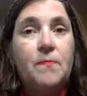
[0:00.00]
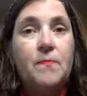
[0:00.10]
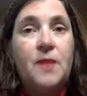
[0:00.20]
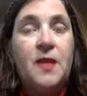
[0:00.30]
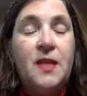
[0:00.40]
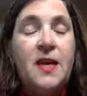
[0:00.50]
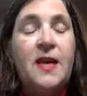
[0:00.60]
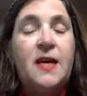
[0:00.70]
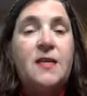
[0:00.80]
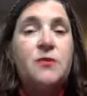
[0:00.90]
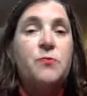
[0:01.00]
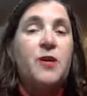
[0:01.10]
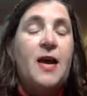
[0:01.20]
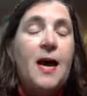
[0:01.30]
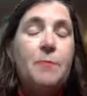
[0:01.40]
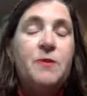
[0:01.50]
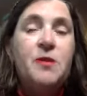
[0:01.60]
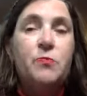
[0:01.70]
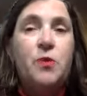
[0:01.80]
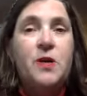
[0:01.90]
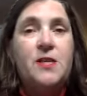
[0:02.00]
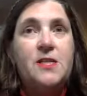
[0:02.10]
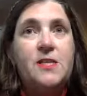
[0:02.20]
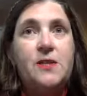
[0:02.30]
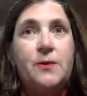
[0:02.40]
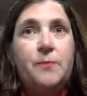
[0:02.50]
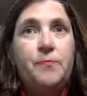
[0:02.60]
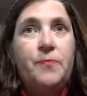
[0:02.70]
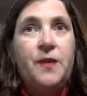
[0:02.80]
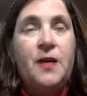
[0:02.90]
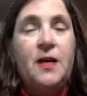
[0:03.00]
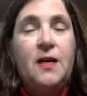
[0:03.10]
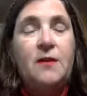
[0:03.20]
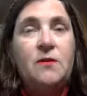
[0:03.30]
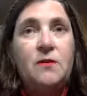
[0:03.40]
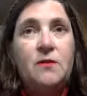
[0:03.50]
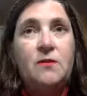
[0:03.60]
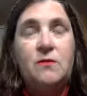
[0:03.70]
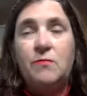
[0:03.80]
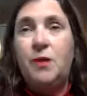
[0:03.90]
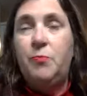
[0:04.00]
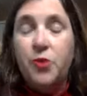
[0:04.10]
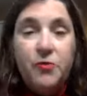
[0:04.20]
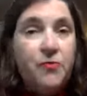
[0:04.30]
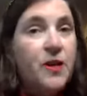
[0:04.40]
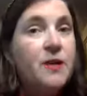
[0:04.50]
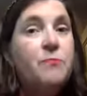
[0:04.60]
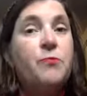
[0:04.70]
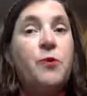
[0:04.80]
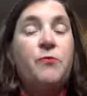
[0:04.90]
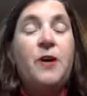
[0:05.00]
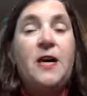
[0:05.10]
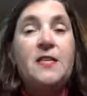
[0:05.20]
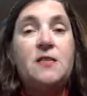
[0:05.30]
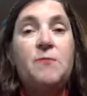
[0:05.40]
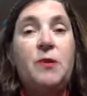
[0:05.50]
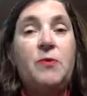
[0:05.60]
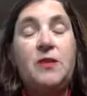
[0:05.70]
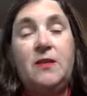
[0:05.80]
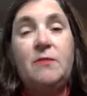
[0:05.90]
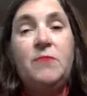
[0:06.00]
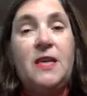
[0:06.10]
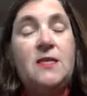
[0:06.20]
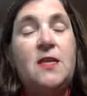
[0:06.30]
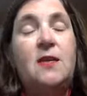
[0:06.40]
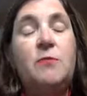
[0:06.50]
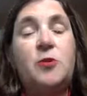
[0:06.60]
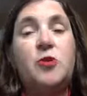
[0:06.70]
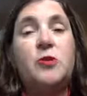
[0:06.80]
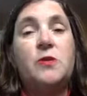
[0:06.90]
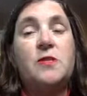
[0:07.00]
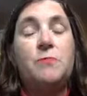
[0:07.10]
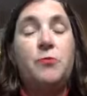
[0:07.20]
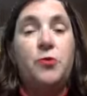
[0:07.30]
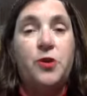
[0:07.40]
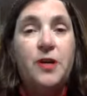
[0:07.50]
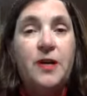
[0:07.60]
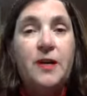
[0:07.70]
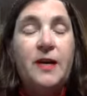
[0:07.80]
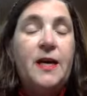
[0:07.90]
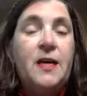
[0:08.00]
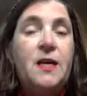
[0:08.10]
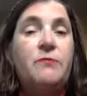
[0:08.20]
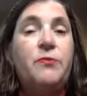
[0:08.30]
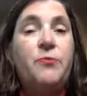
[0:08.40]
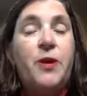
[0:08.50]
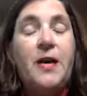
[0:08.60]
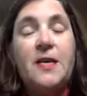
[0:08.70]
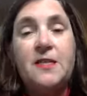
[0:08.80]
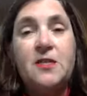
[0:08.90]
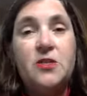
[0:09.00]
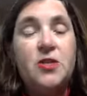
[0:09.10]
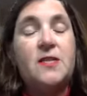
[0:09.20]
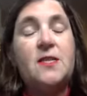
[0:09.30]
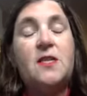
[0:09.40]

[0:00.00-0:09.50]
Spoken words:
in the end, what happened was my boyfriend provides me with amazing emotional support, and I have a friend, Jessica